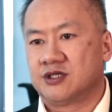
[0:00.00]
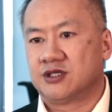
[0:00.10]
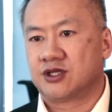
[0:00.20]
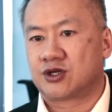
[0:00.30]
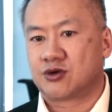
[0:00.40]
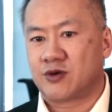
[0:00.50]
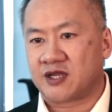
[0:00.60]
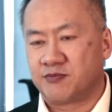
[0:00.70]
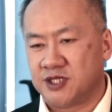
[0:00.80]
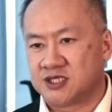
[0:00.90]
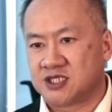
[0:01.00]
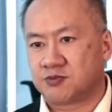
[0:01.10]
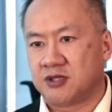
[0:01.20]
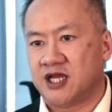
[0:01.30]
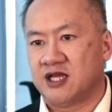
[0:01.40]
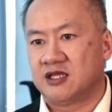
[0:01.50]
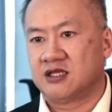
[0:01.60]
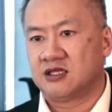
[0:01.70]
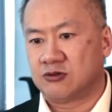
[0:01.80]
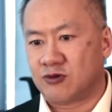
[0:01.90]
the correct business plan,
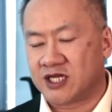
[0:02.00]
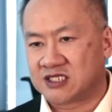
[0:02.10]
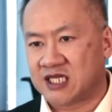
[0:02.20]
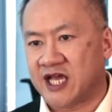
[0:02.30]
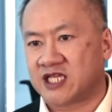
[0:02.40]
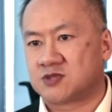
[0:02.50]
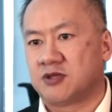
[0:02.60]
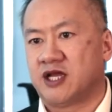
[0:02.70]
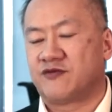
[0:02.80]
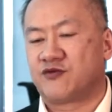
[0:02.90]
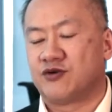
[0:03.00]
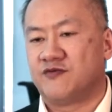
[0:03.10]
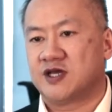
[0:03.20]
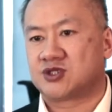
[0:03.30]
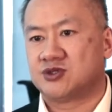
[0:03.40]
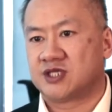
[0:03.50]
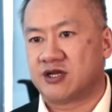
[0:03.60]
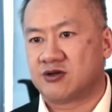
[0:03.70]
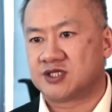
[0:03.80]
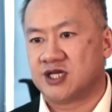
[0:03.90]
the right tax plan for investors and
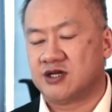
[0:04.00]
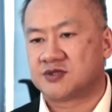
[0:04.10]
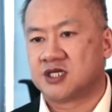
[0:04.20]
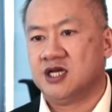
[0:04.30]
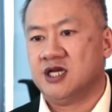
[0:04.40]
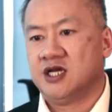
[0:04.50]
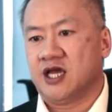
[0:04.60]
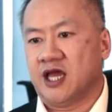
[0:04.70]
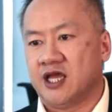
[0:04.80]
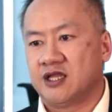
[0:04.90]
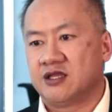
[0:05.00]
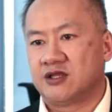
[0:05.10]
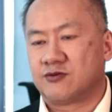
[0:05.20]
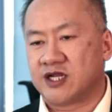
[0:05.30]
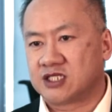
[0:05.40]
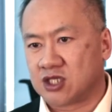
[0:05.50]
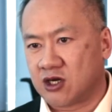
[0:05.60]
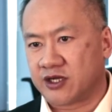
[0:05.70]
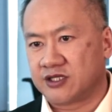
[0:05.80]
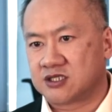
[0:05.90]
ourselves, and the right
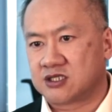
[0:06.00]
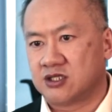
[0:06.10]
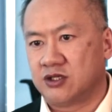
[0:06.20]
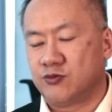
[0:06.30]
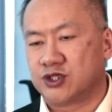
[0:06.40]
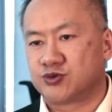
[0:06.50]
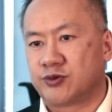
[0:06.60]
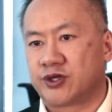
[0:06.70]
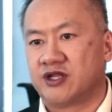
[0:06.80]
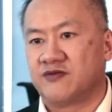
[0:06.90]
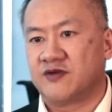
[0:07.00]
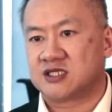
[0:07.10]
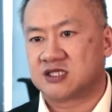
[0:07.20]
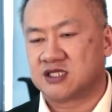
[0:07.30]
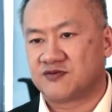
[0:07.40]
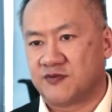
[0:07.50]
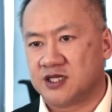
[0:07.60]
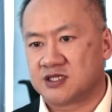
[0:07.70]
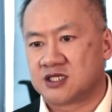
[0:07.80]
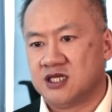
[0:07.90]
targets in which we were going to invest these
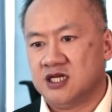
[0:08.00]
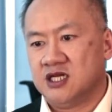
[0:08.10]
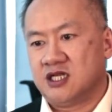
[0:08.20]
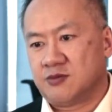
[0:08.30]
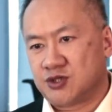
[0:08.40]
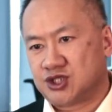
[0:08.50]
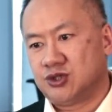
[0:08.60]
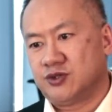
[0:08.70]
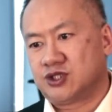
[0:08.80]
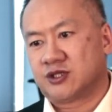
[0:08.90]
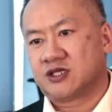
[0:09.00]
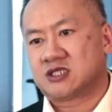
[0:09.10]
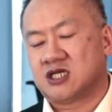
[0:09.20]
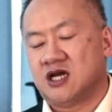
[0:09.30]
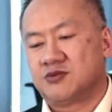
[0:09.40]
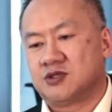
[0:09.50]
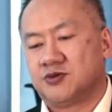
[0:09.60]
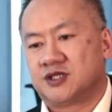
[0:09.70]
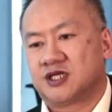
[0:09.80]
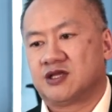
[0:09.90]
funds. Number two, it took us time to
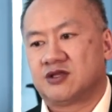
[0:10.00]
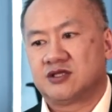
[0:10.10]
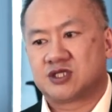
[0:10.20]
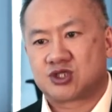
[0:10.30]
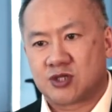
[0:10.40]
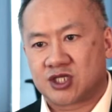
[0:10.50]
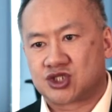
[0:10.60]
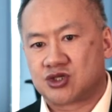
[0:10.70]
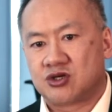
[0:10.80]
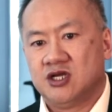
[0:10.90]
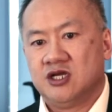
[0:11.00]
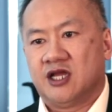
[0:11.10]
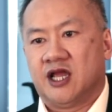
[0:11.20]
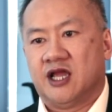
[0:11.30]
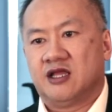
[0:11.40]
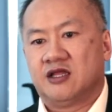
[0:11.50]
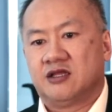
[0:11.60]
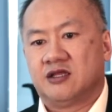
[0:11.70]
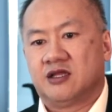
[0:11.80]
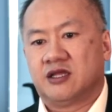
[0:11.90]
put together the structure
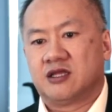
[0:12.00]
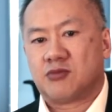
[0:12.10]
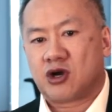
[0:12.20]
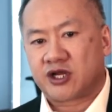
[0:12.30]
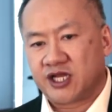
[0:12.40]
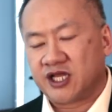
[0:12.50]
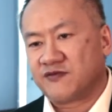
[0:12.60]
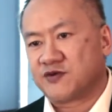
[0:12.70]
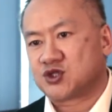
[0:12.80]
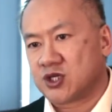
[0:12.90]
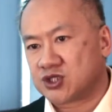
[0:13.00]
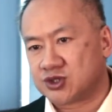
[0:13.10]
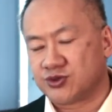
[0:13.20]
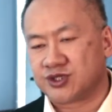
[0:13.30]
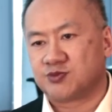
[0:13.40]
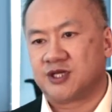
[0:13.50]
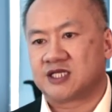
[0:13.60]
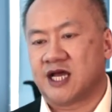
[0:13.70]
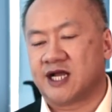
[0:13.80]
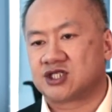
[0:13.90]
and the marketing infrastructure, so to speak,
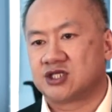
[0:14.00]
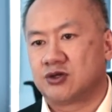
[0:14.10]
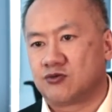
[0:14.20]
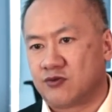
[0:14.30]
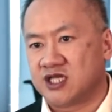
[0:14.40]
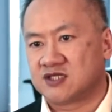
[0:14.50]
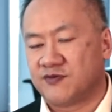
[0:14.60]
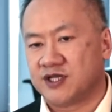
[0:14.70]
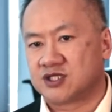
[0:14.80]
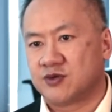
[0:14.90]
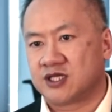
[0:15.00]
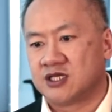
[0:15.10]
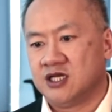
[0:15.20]
to actually raise funds with.